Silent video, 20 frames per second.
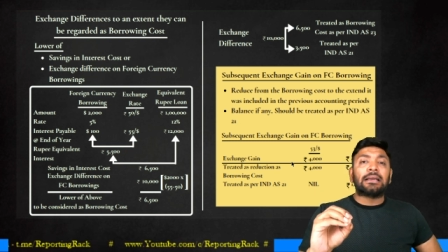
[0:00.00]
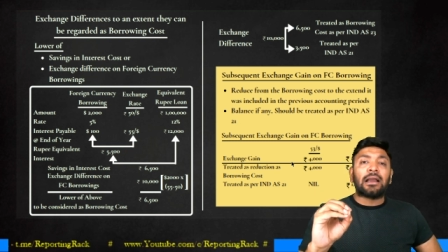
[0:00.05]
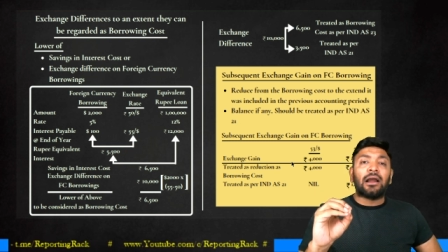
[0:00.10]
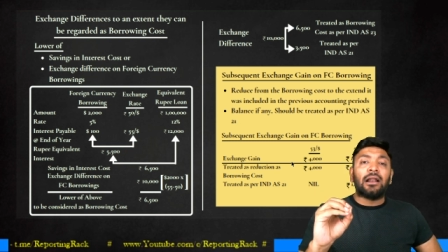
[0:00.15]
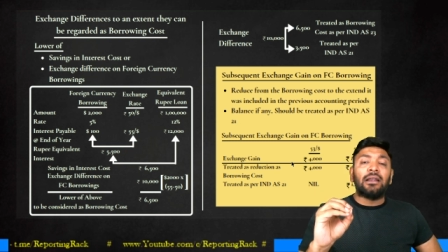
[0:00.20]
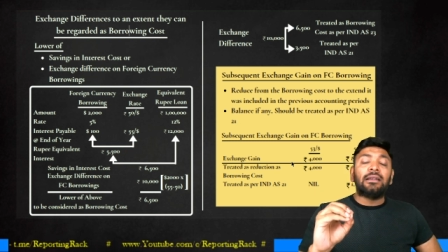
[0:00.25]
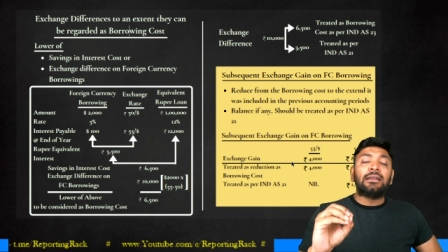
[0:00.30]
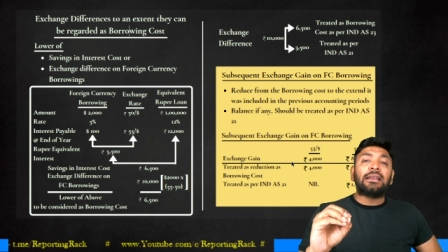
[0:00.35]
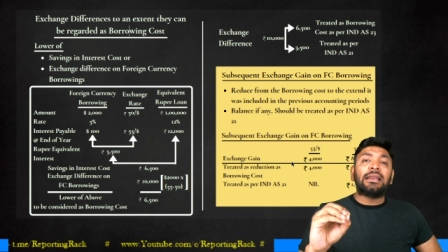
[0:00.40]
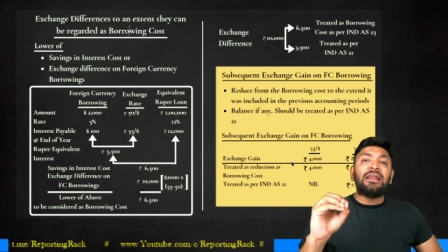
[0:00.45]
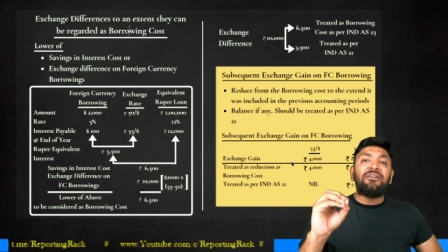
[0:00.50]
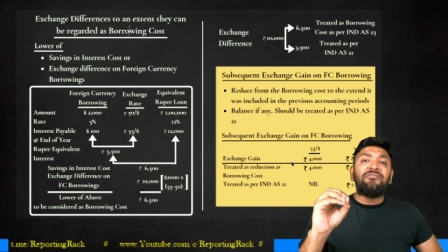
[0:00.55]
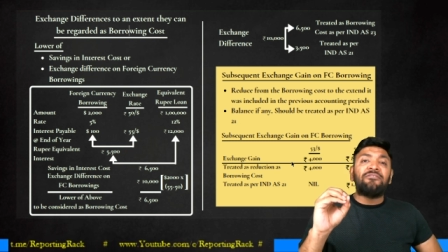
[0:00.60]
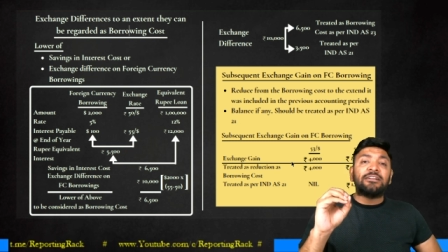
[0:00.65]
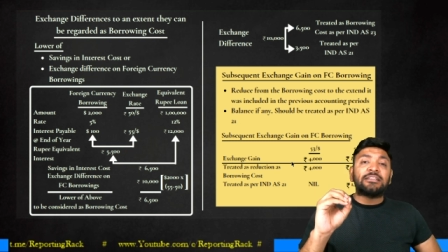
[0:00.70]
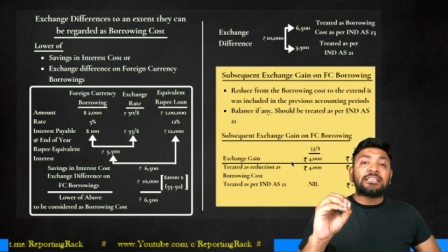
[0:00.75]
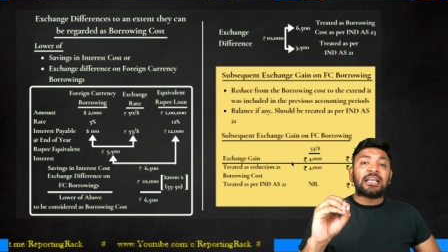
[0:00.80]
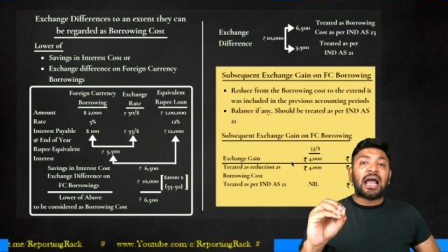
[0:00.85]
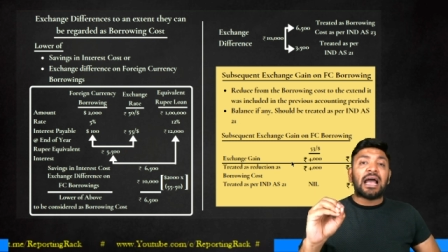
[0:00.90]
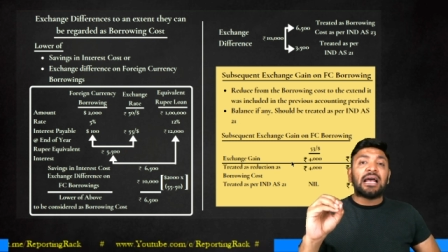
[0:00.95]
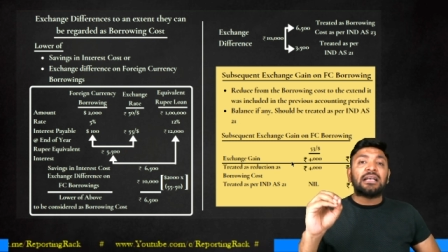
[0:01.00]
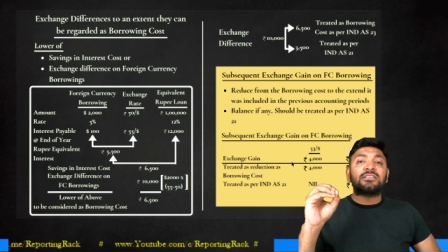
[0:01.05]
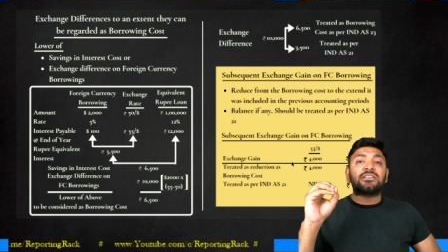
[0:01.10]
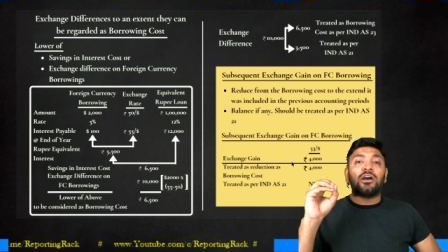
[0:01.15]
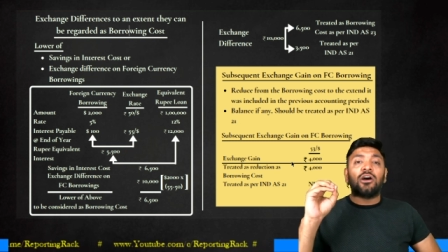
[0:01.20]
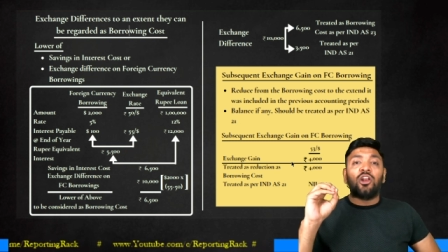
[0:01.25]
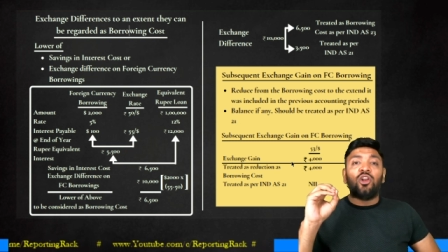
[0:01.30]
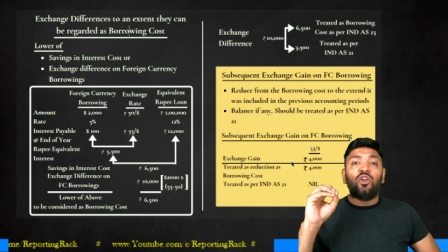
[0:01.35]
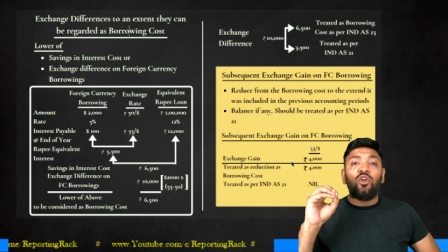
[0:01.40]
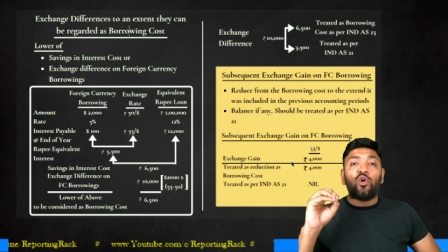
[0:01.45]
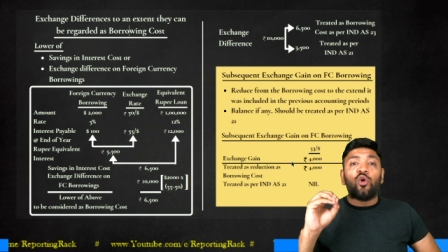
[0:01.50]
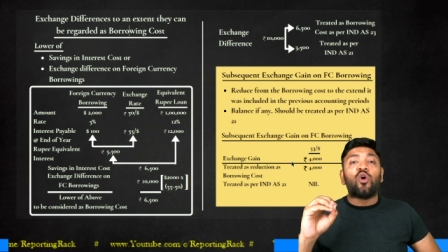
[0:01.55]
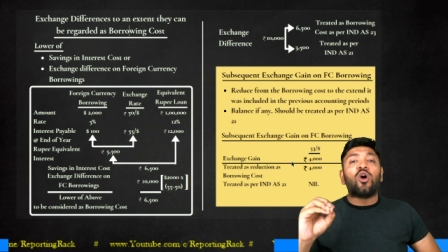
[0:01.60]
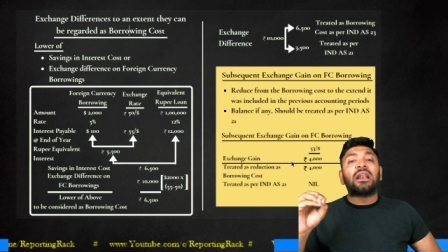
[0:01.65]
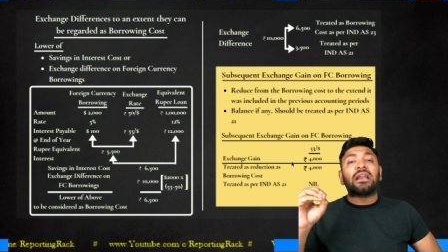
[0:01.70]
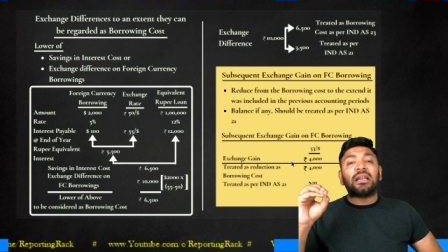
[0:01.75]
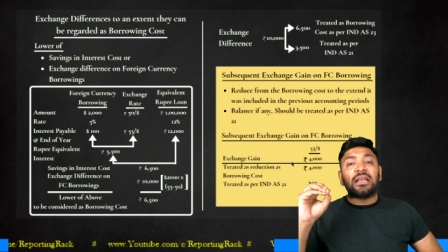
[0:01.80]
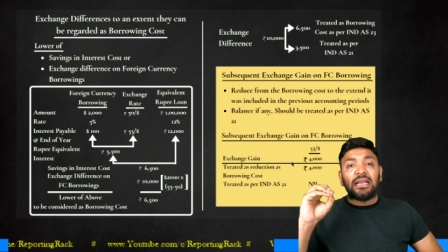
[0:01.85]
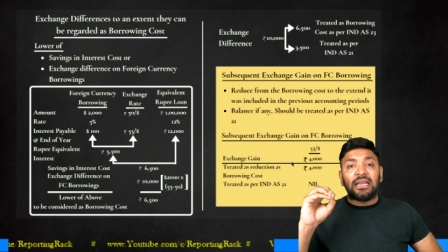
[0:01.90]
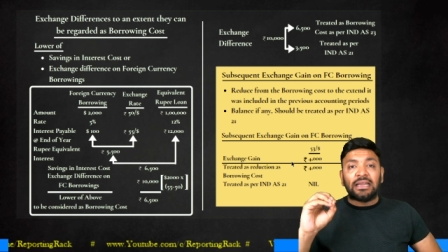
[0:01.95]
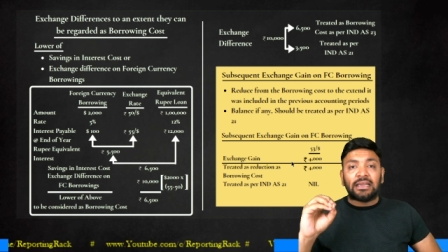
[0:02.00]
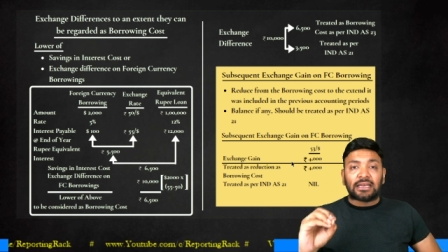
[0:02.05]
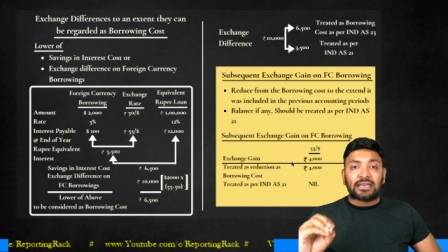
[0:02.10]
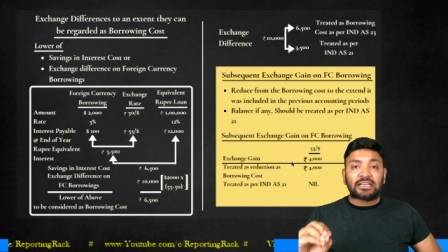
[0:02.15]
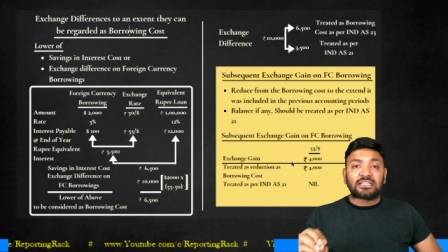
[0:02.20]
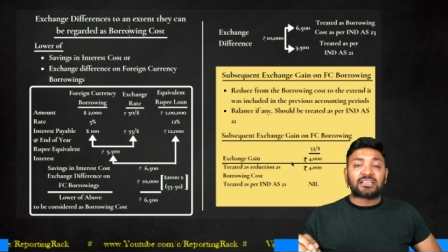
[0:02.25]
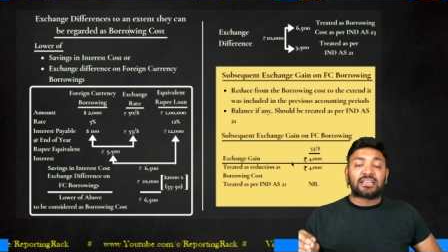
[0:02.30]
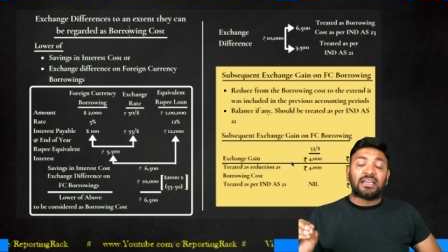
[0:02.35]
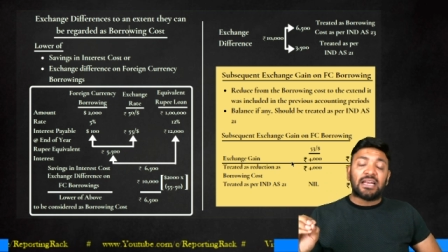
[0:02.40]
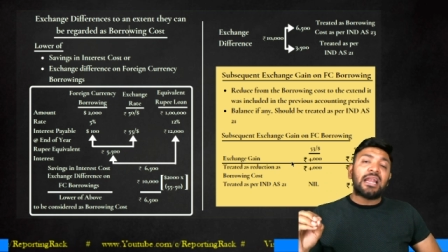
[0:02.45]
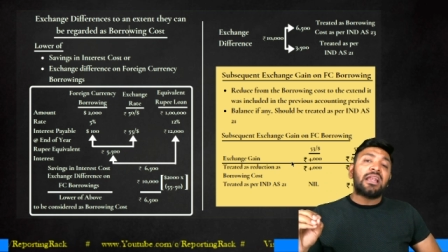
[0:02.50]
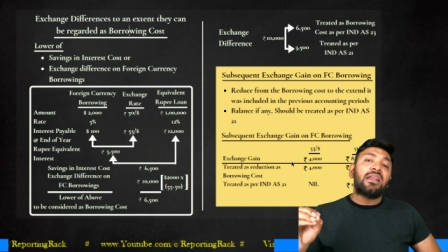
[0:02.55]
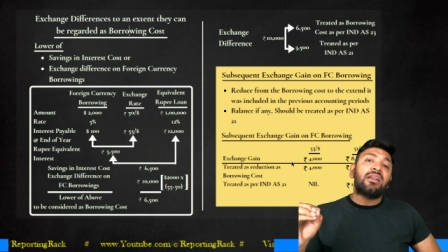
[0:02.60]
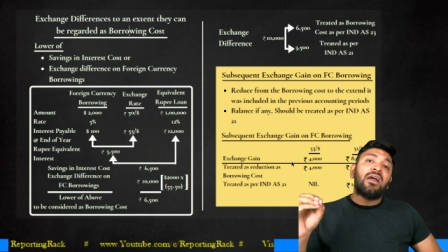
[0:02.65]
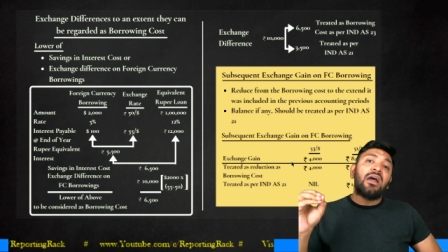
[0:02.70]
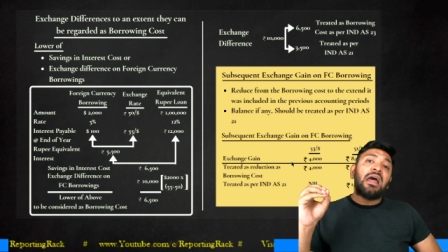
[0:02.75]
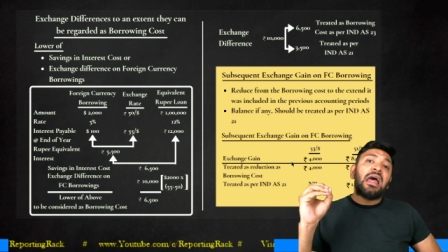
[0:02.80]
country which has a lower interest rate